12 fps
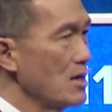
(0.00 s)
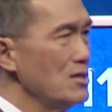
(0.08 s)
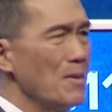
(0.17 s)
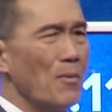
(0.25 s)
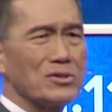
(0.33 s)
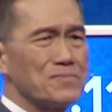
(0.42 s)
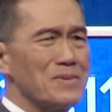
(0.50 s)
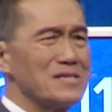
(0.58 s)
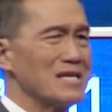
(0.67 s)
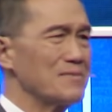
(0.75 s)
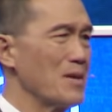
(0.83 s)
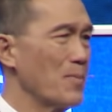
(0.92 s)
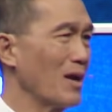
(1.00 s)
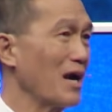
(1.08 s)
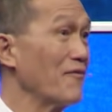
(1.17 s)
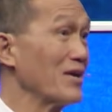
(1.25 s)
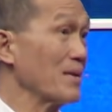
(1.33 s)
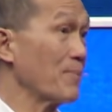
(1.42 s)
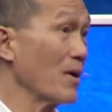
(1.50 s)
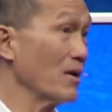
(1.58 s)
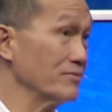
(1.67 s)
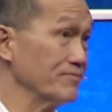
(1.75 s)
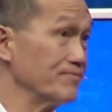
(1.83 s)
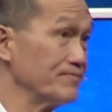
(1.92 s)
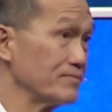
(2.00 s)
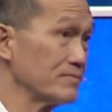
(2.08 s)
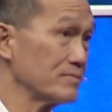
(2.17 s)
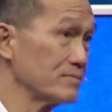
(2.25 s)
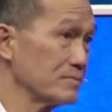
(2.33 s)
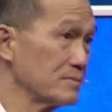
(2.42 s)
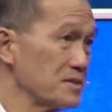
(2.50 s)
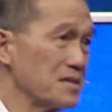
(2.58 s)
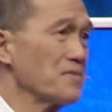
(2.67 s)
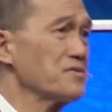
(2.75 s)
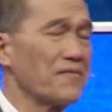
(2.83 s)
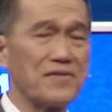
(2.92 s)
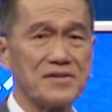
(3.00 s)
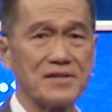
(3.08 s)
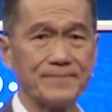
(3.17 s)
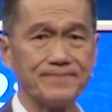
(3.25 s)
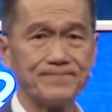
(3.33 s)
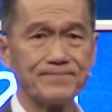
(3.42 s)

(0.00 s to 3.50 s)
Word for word: You know, most business people are very proud, self-sufficient.